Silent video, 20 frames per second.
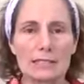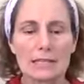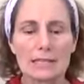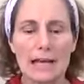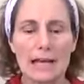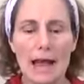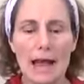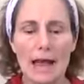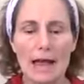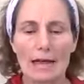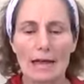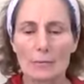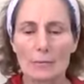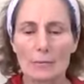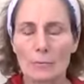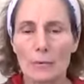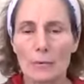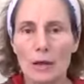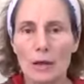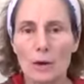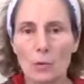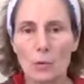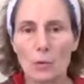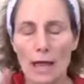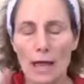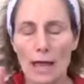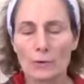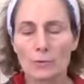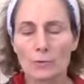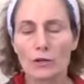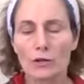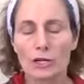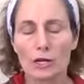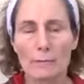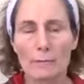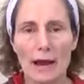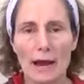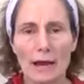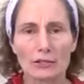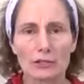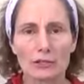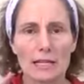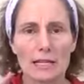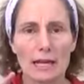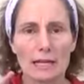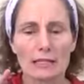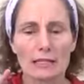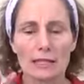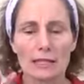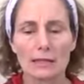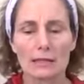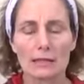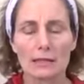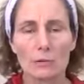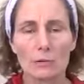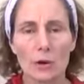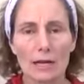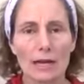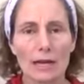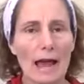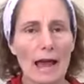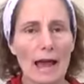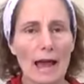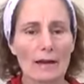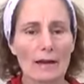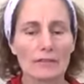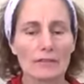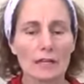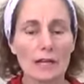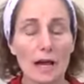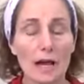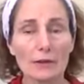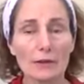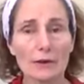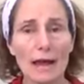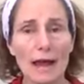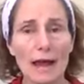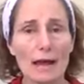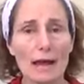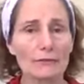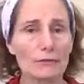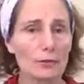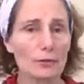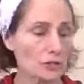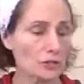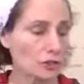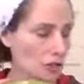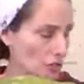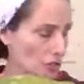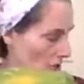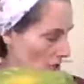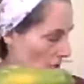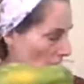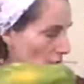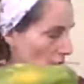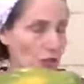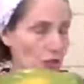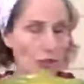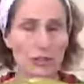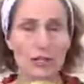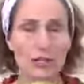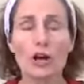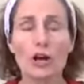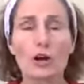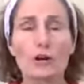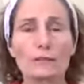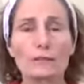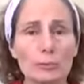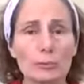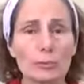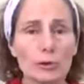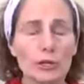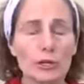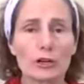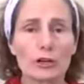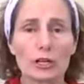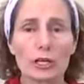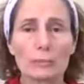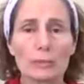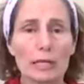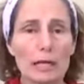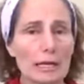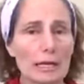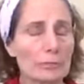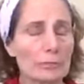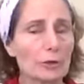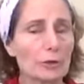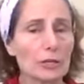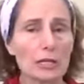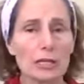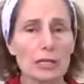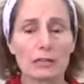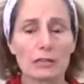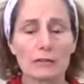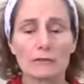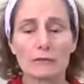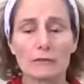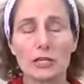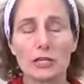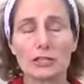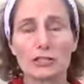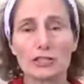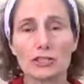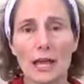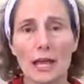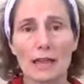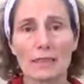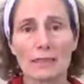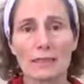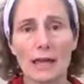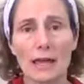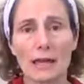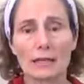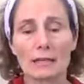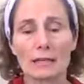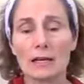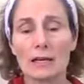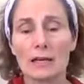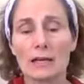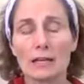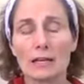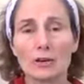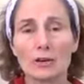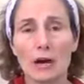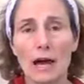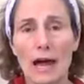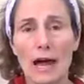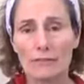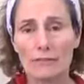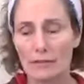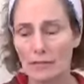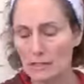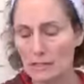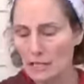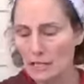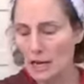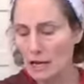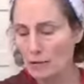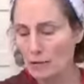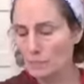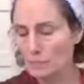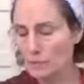today, and we're going to barrel technique the one half. The other half, you can just turn it over, put it on a plate, put it in the fridge, and then you'll have it